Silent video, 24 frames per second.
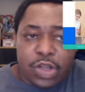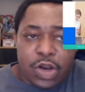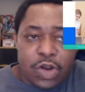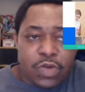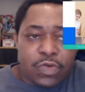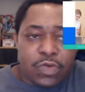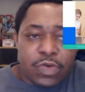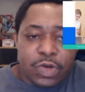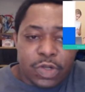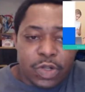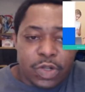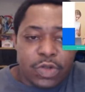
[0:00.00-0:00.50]
I
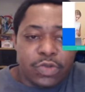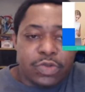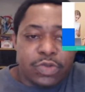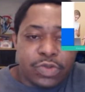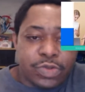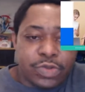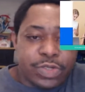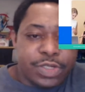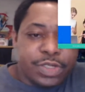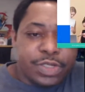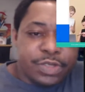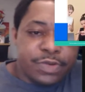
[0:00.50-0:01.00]
don't want to go
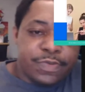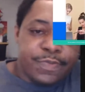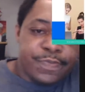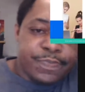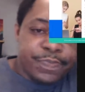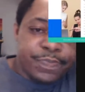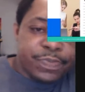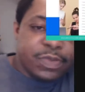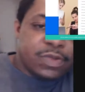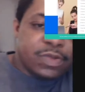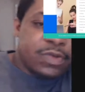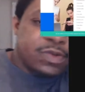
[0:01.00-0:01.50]
through you.
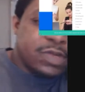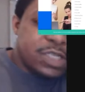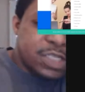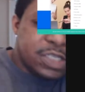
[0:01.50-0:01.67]
Well,